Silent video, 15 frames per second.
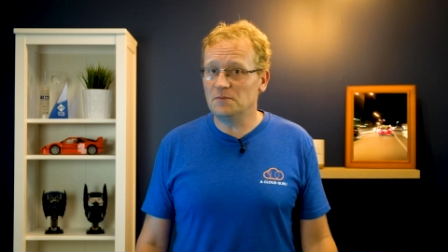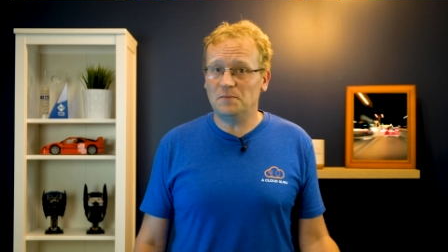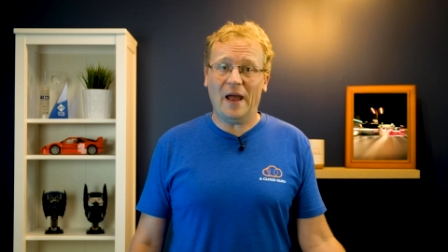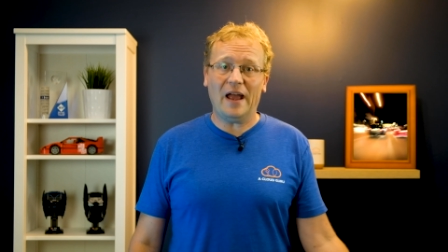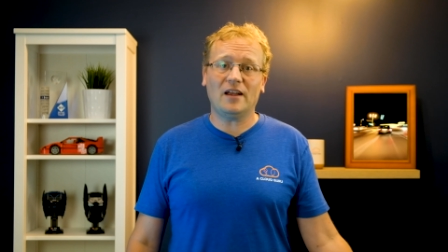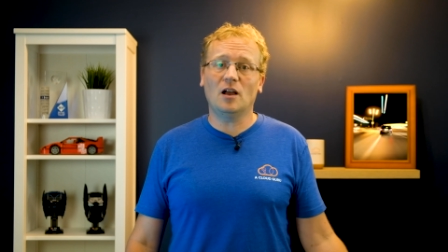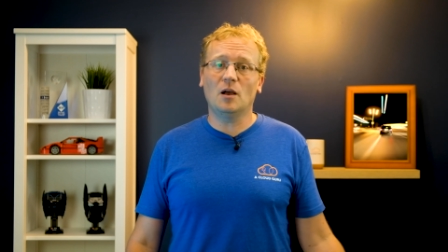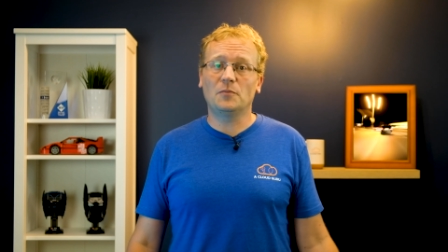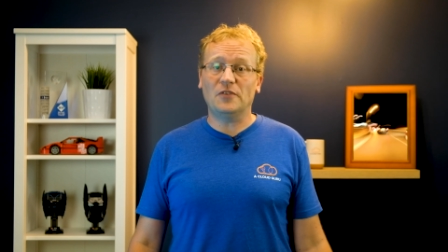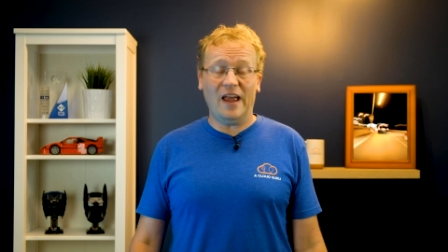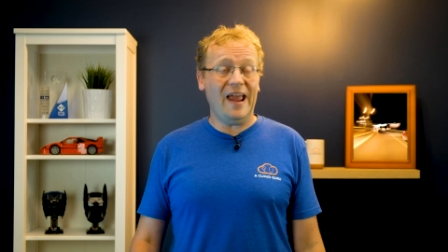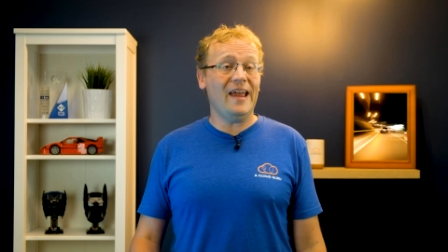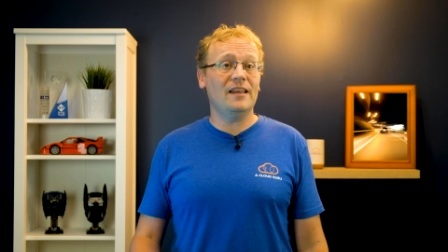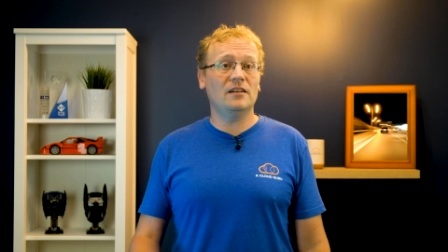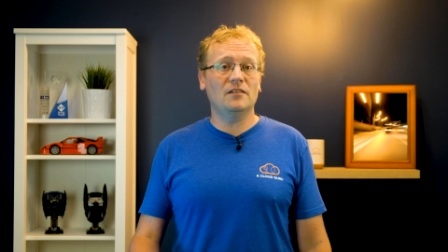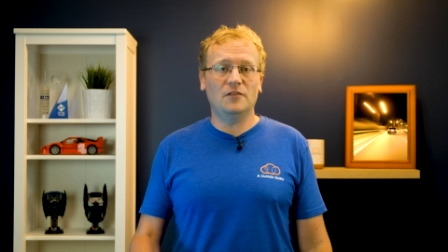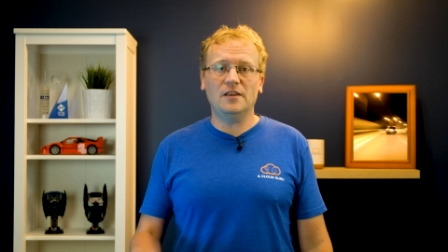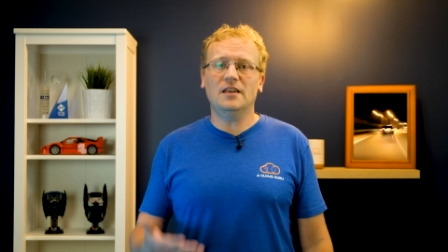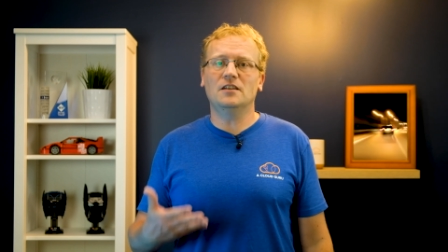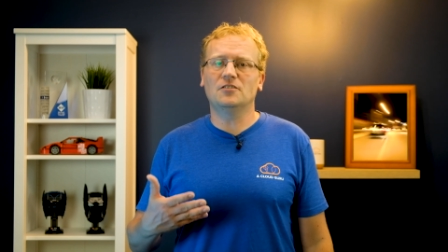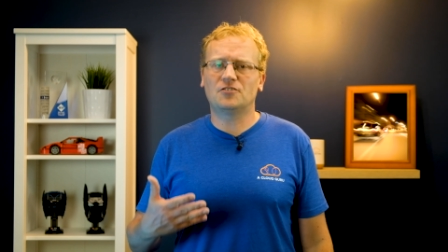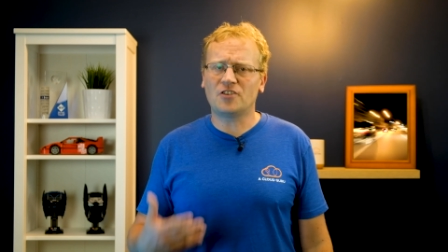backups, and
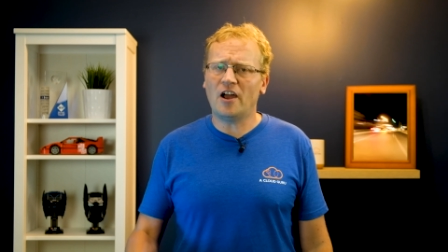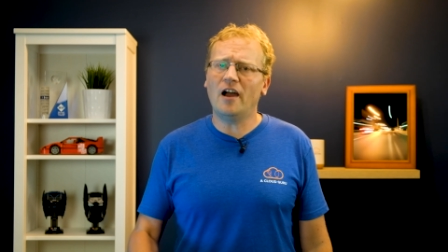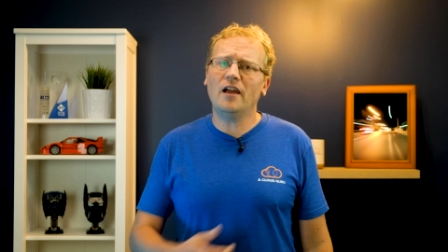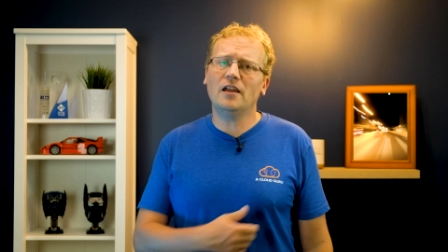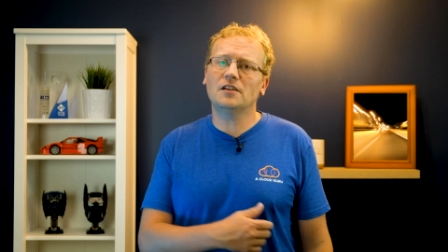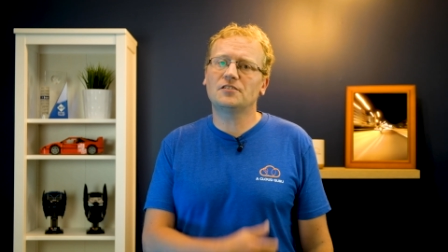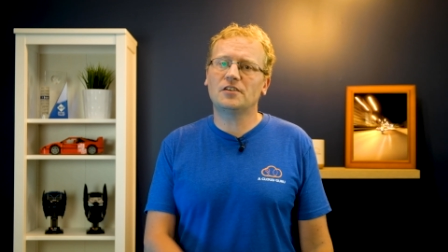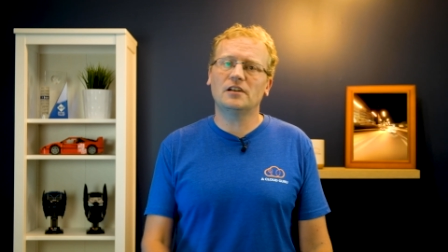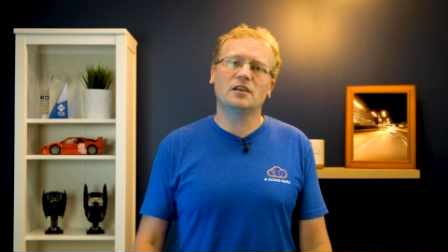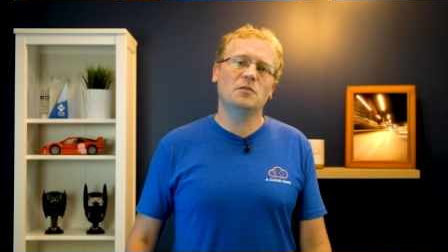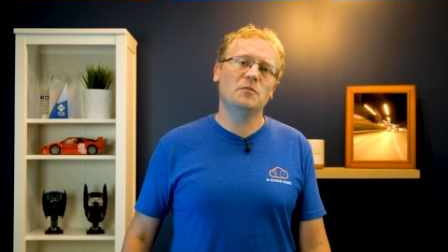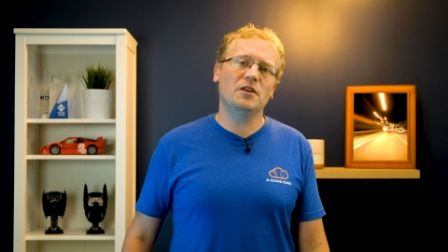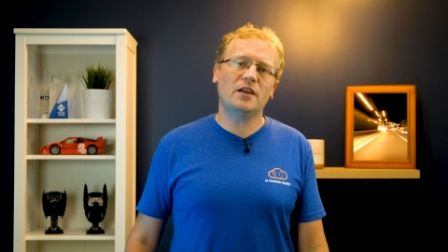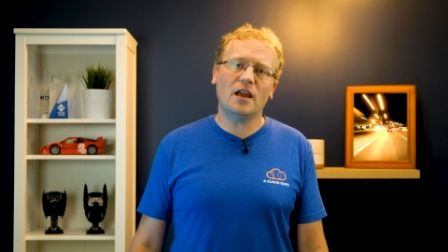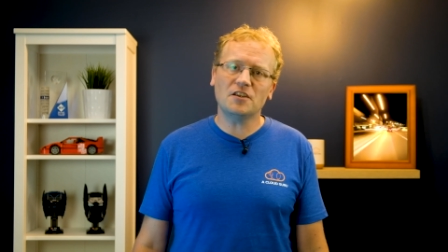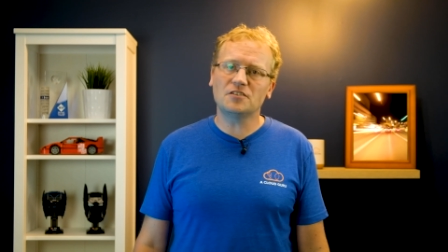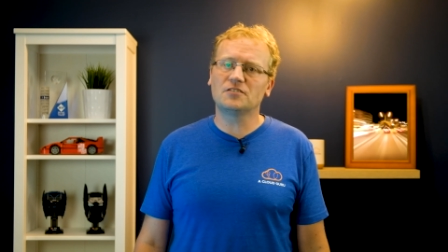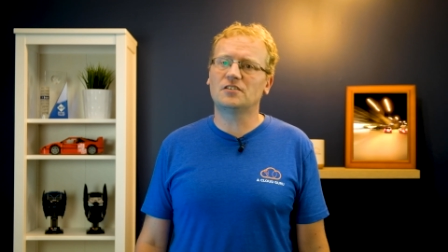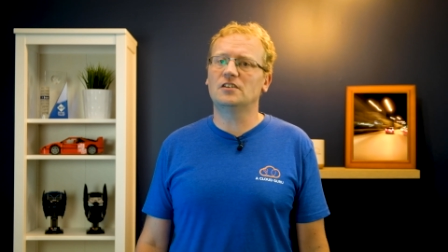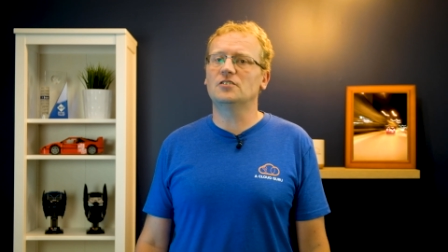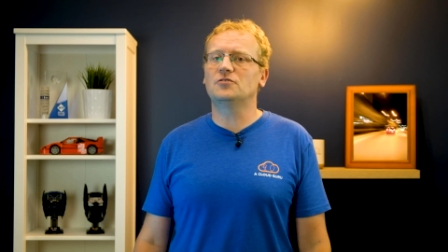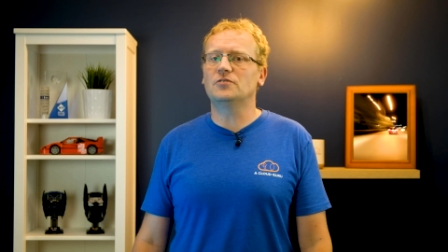the entire telecommunications
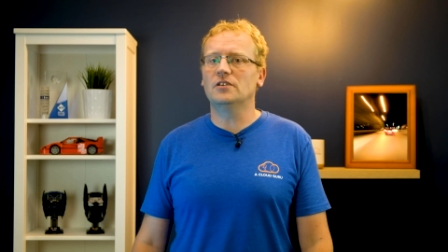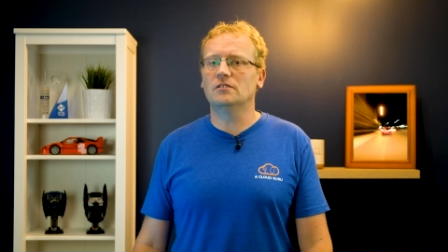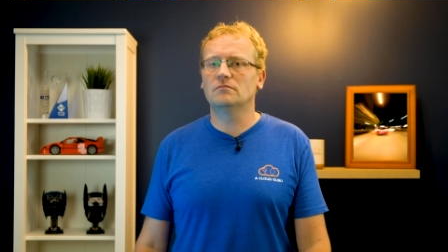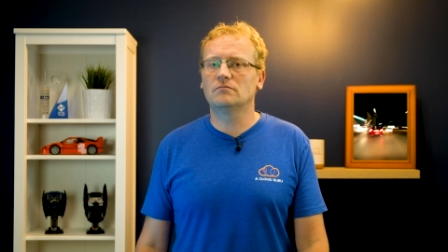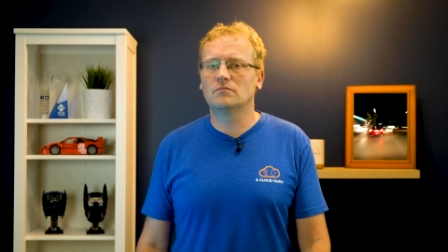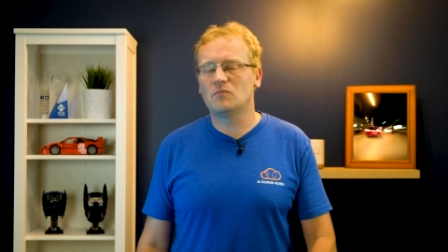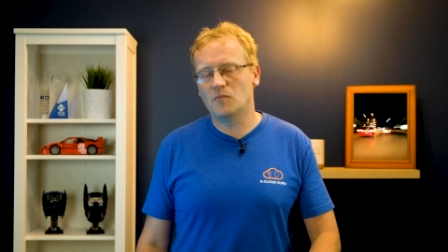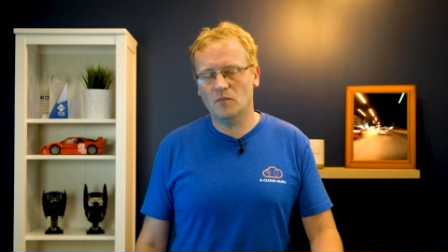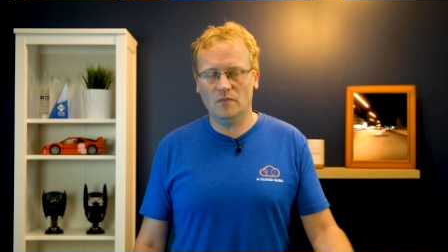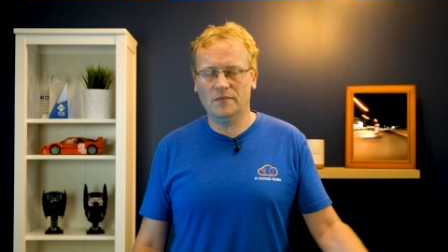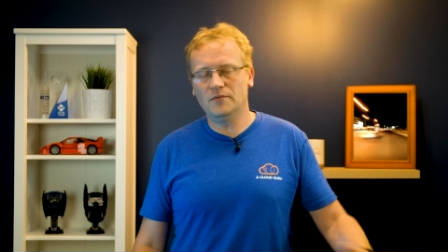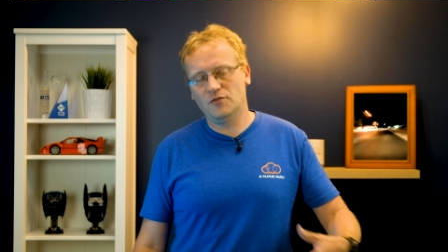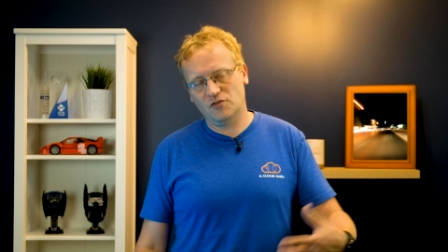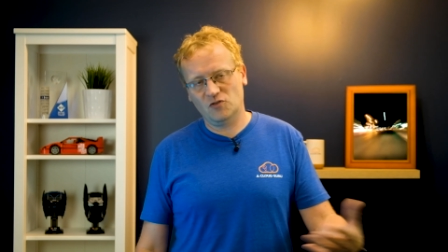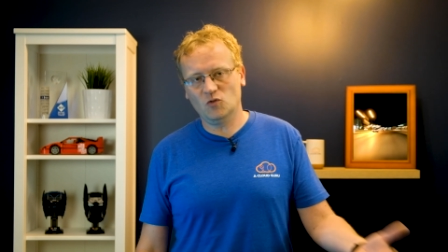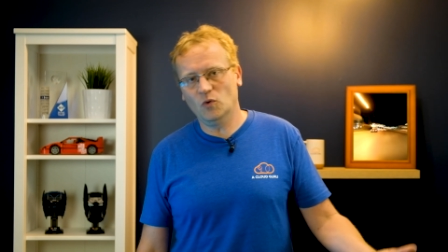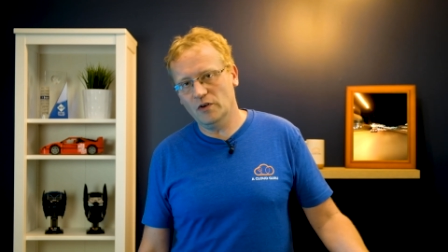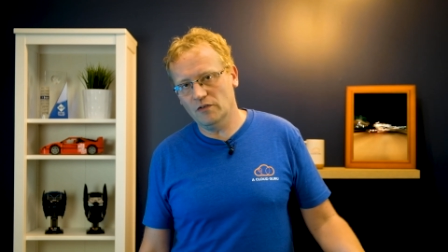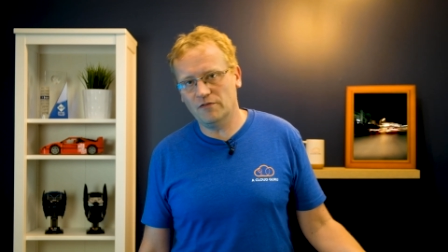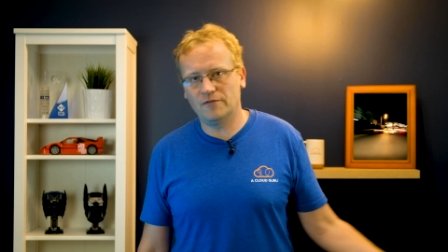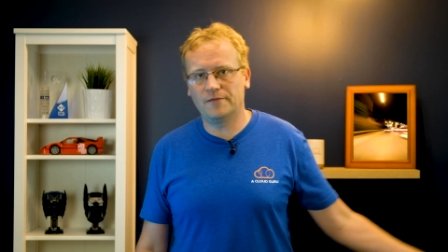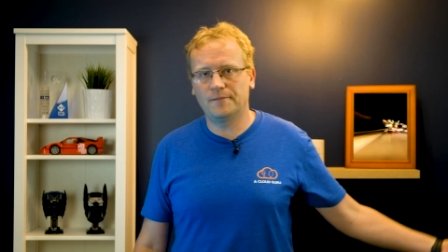industry. Sort
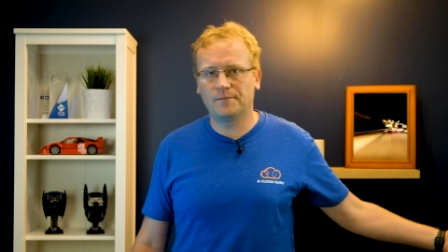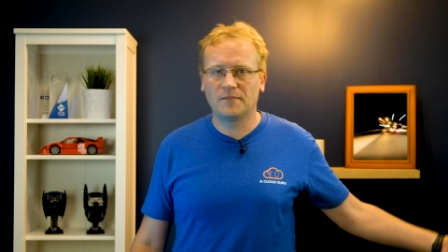of.